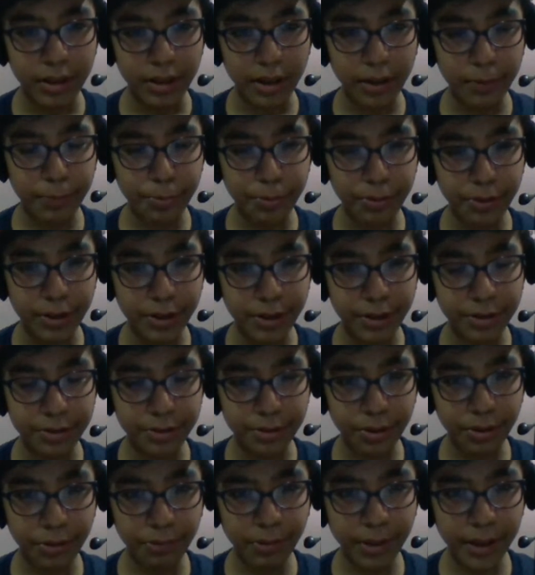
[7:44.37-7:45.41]
I'm pretty
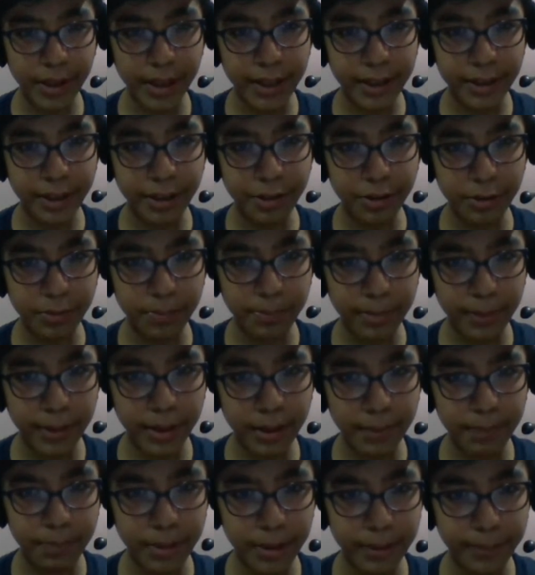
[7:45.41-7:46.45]
sorry, I need to
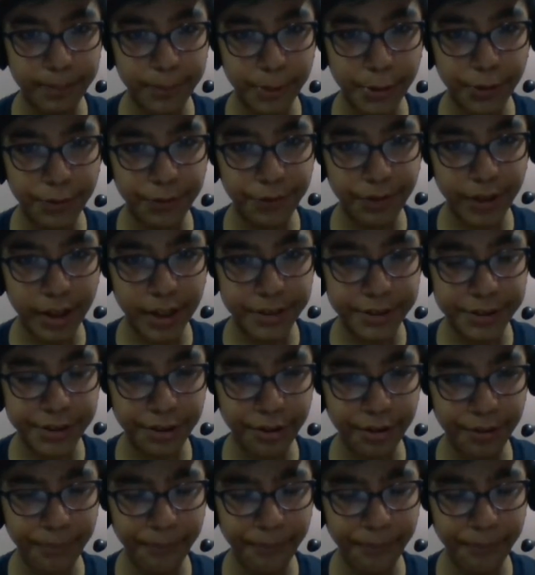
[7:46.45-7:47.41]
play a bit more faster.